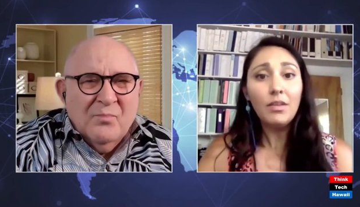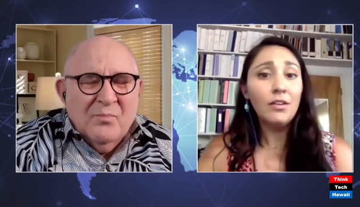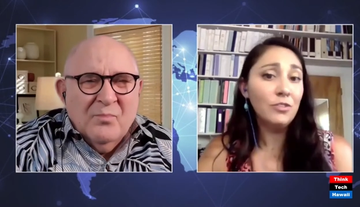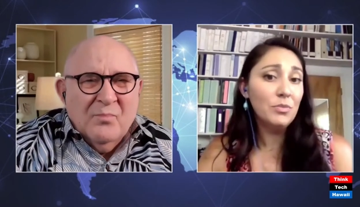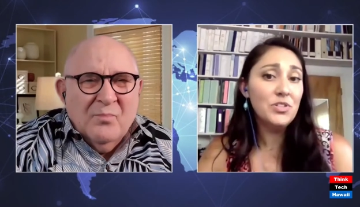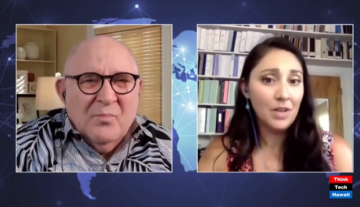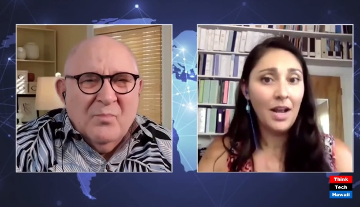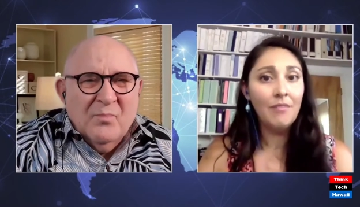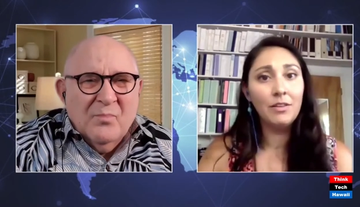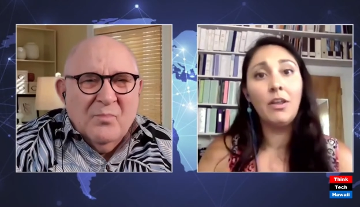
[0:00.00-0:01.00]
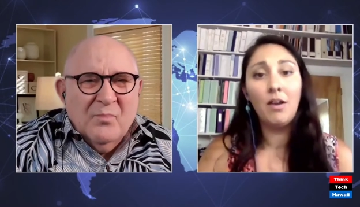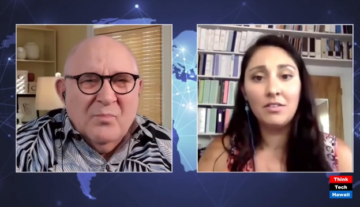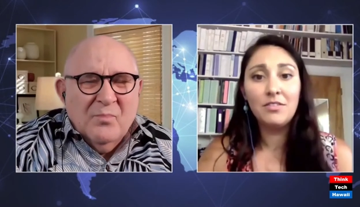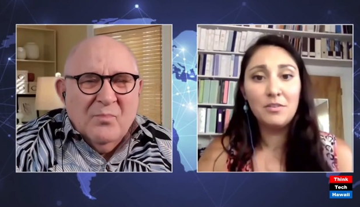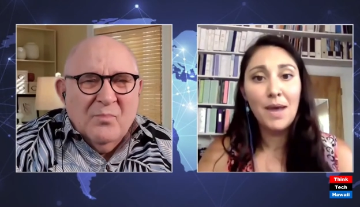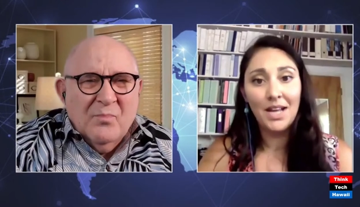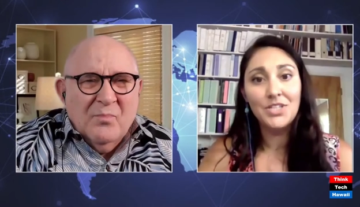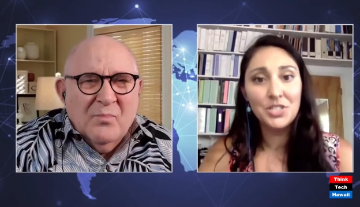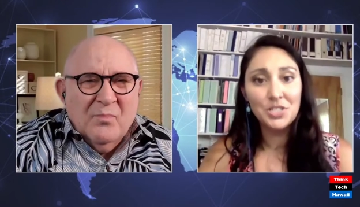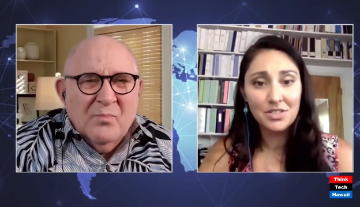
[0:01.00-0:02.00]
Speaker 1: and so we should have the laws to
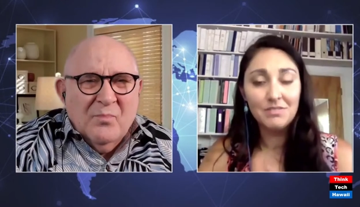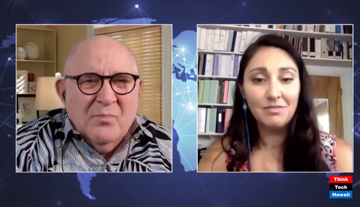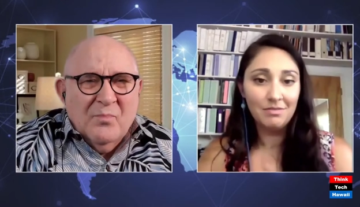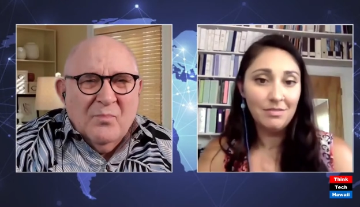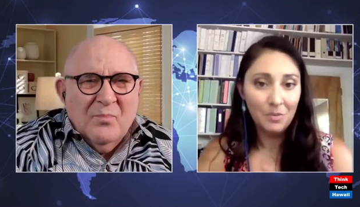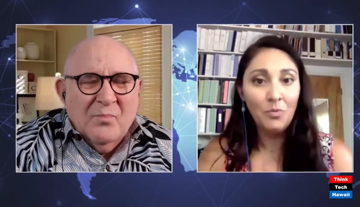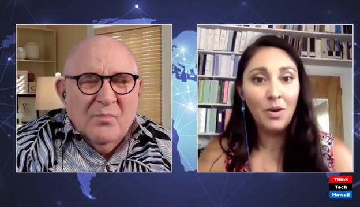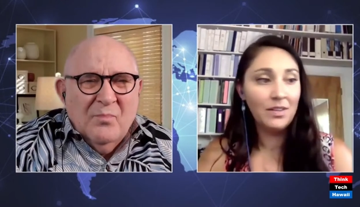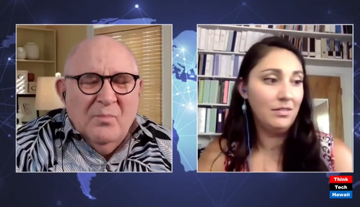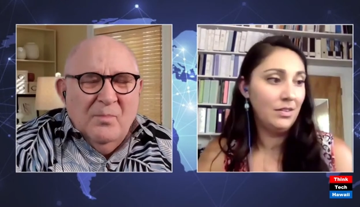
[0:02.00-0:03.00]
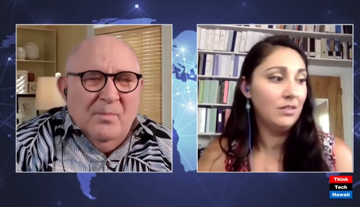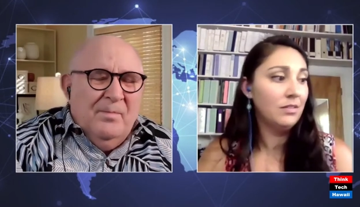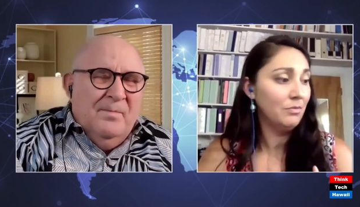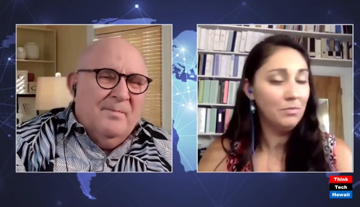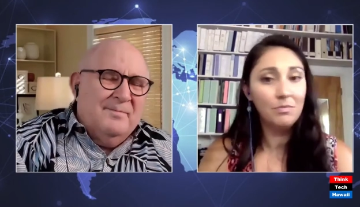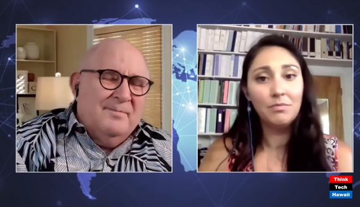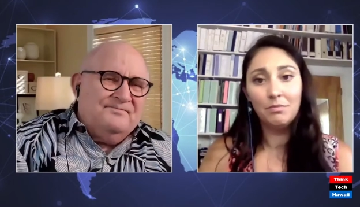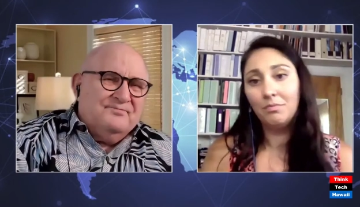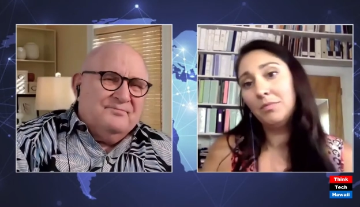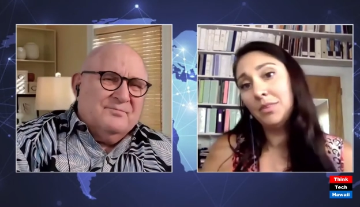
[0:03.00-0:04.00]
match what the
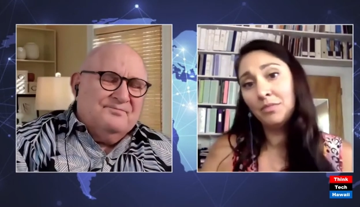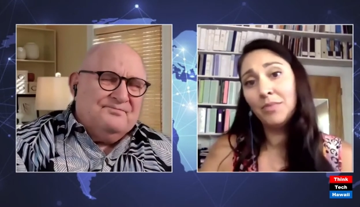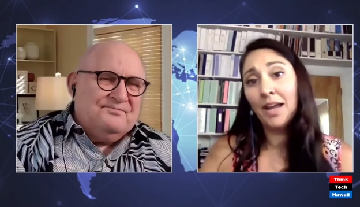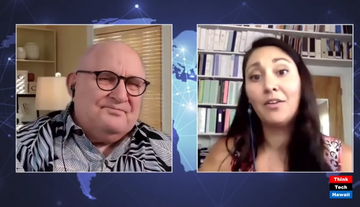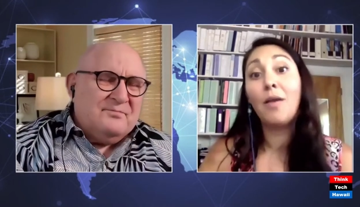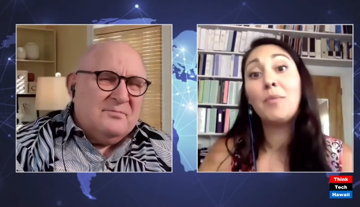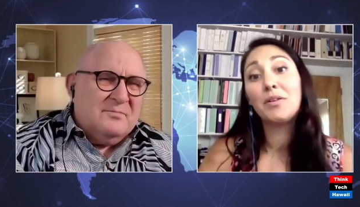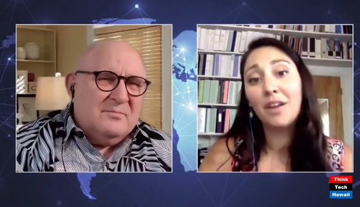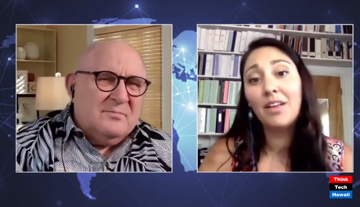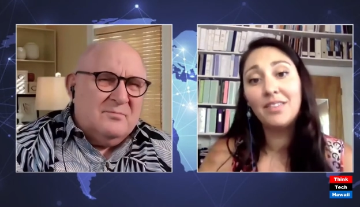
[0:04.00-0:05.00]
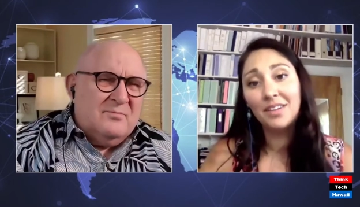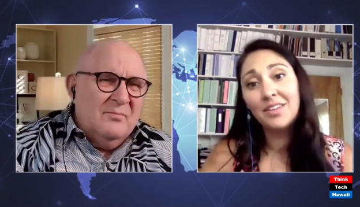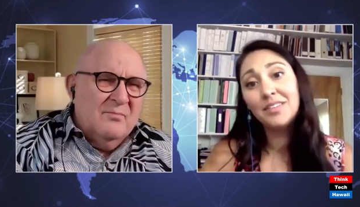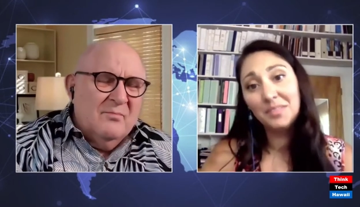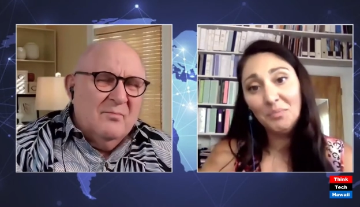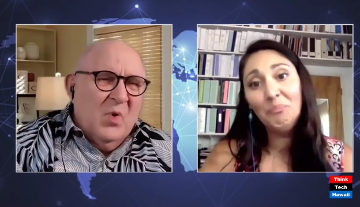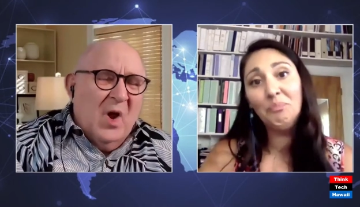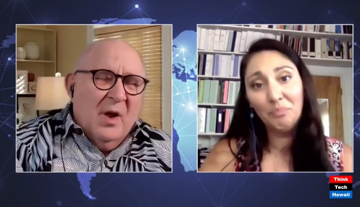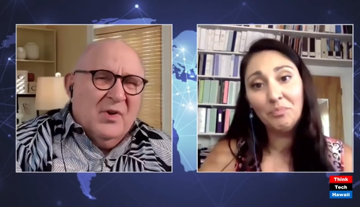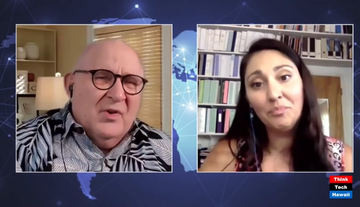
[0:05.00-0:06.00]
the economic reality is.
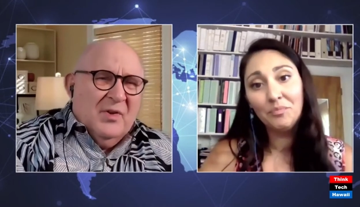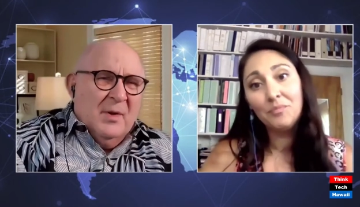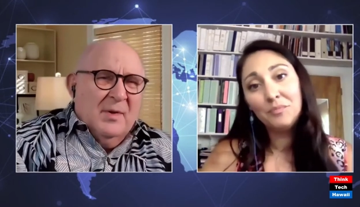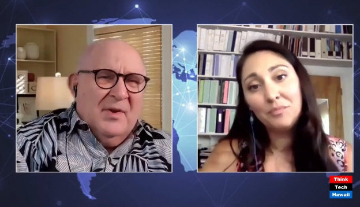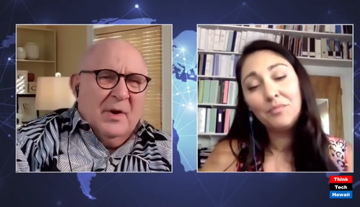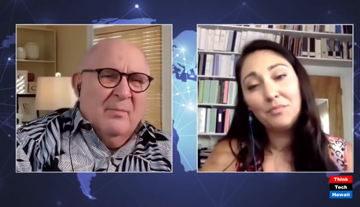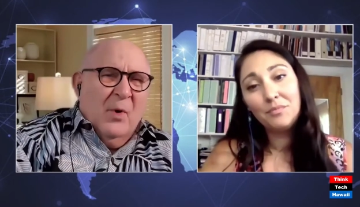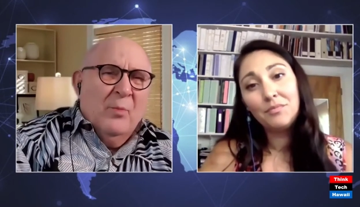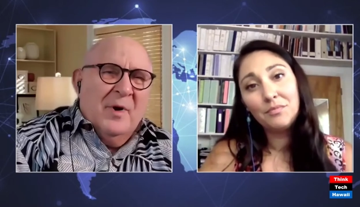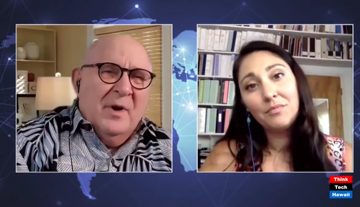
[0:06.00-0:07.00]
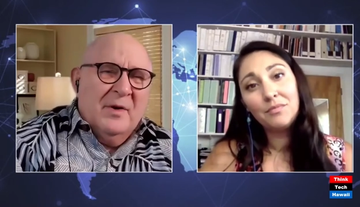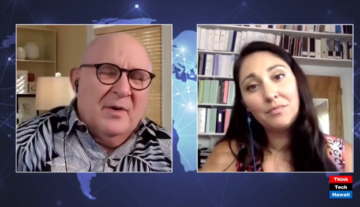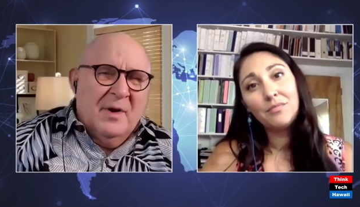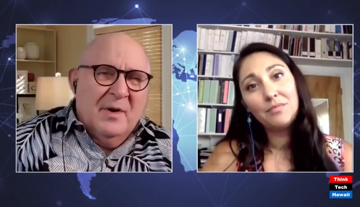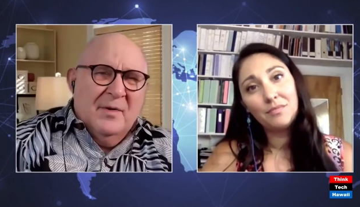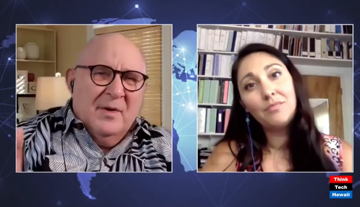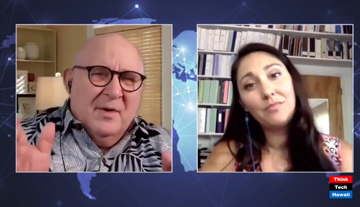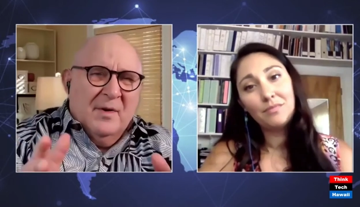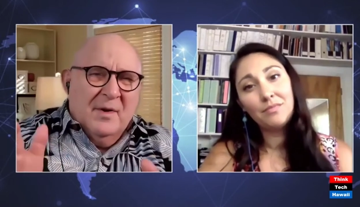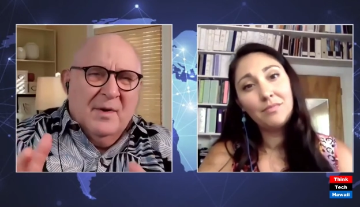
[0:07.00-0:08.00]
Speaker 2: Yeah, just let's take a moment and and
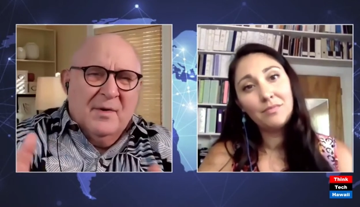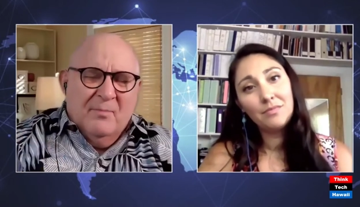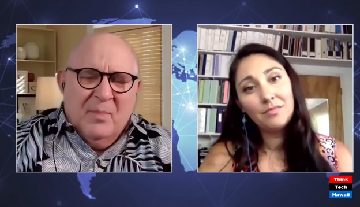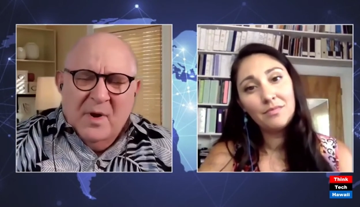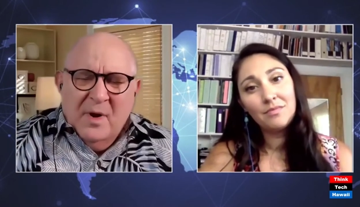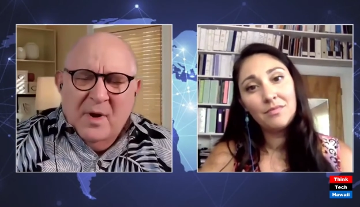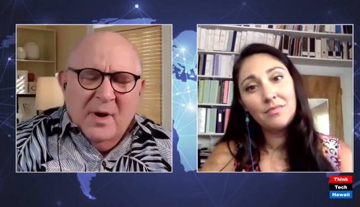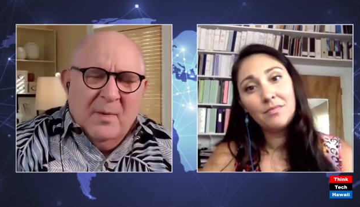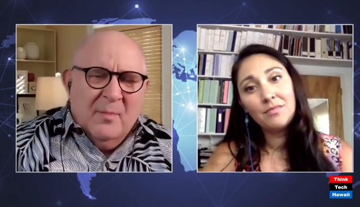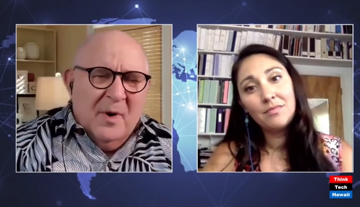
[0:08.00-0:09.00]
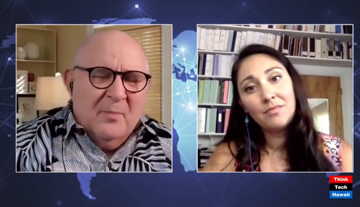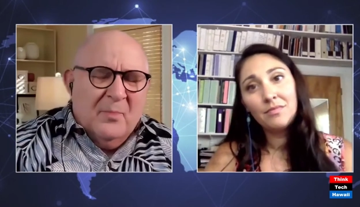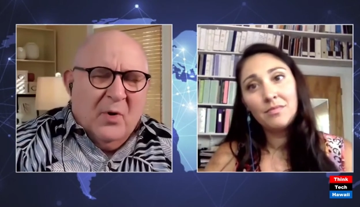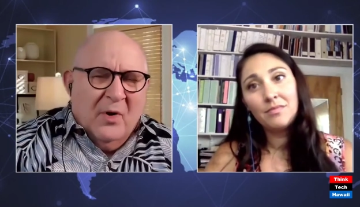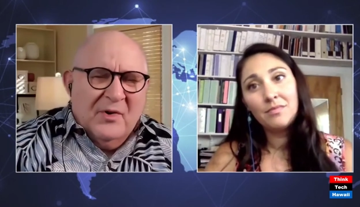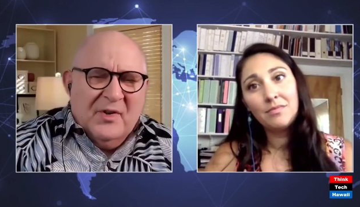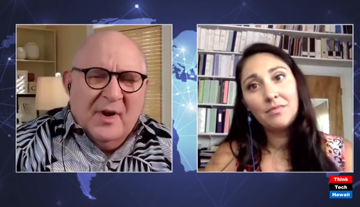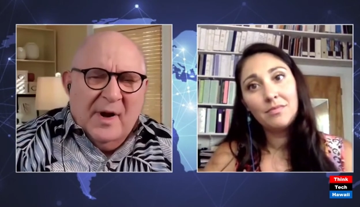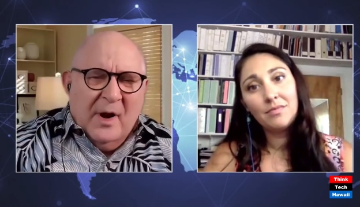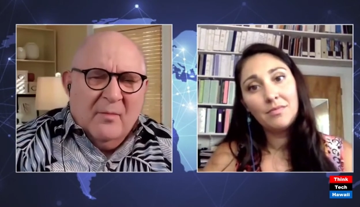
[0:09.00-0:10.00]
uh, and, and and parse
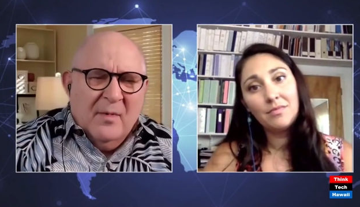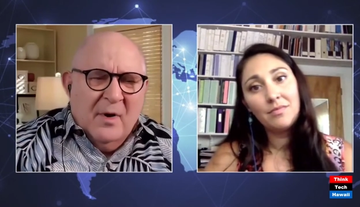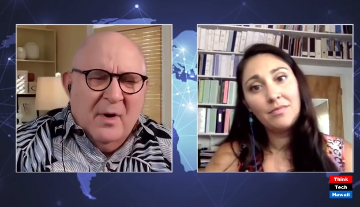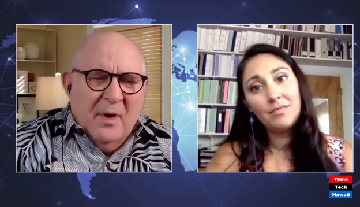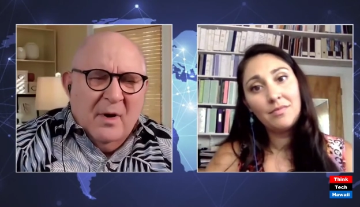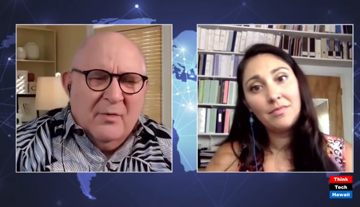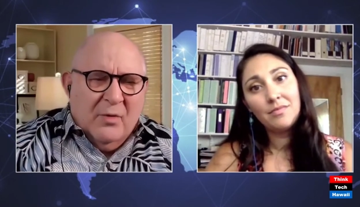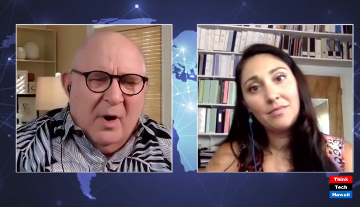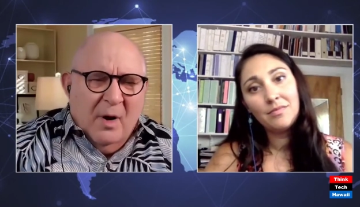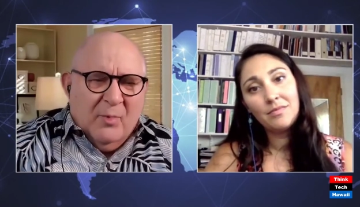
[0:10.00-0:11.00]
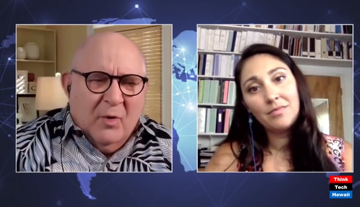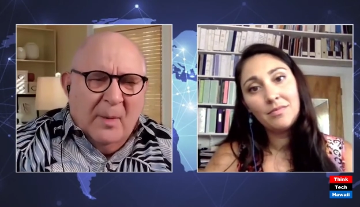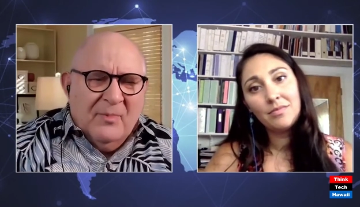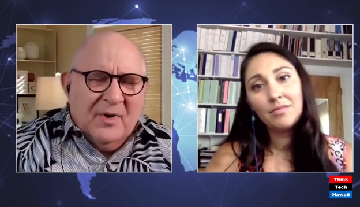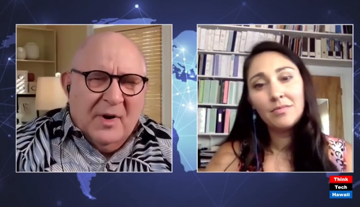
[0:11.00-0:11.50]
that out. crimes